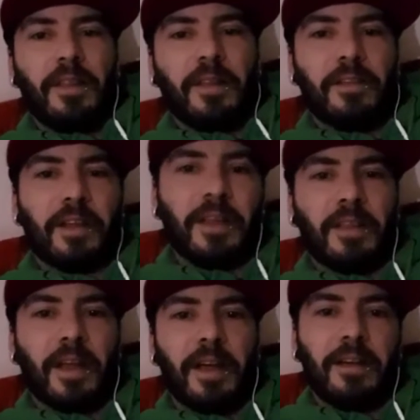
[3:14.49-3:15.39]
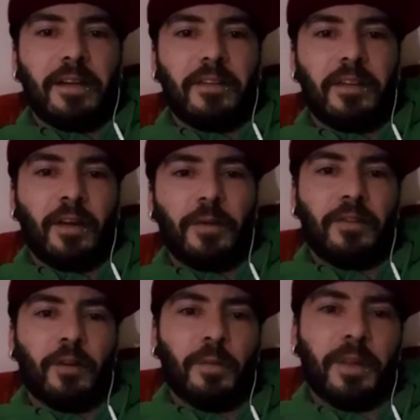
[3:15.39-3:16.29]
things like that. She always
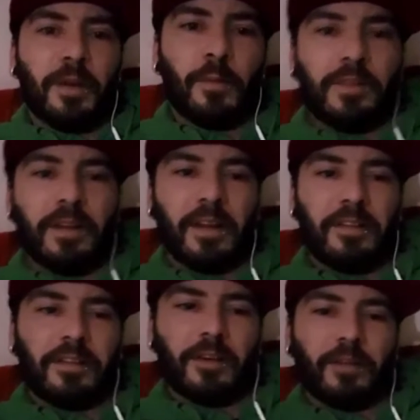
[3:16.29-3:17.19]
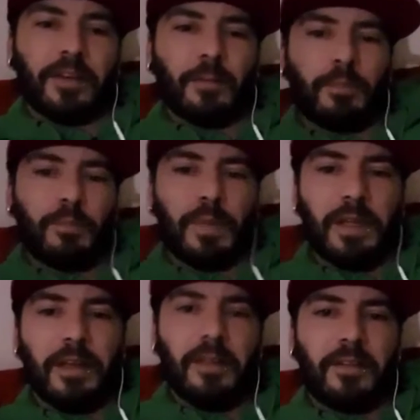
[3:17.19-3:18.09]
told me that it wasn't necessarily
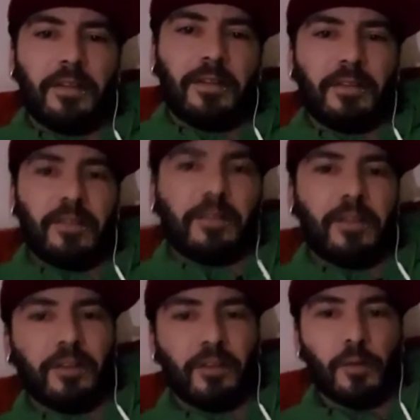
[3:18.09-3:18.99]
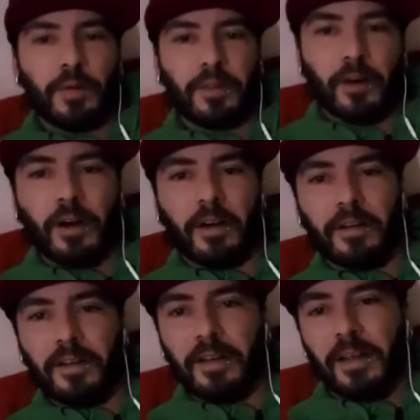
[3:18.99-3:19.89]
to do with
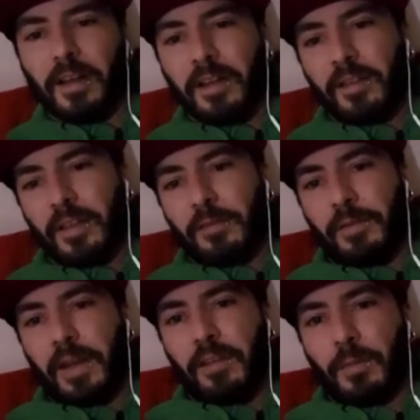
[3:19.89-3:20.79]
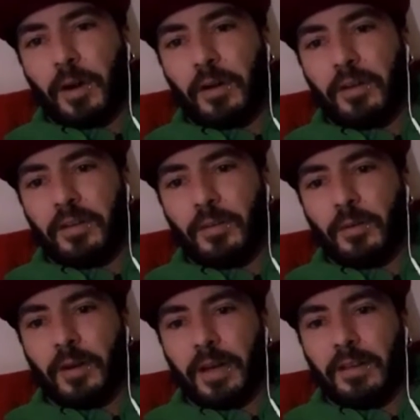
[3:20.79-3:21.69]
God, the faith part
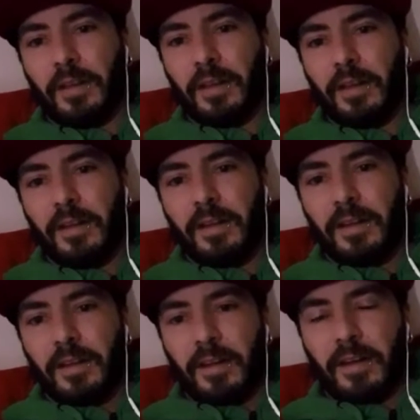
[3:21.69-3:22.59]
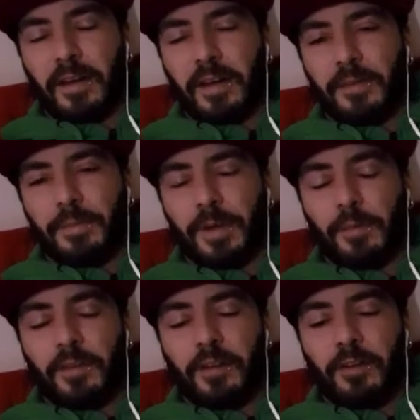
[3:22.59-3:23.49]
or anything. It
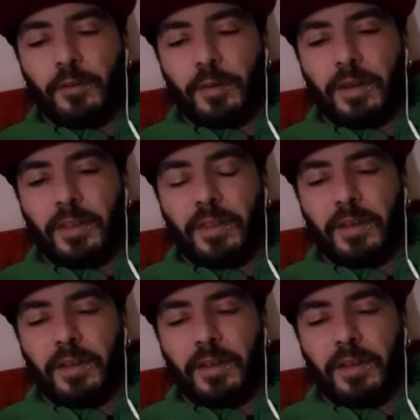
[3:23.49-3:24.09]
was to do with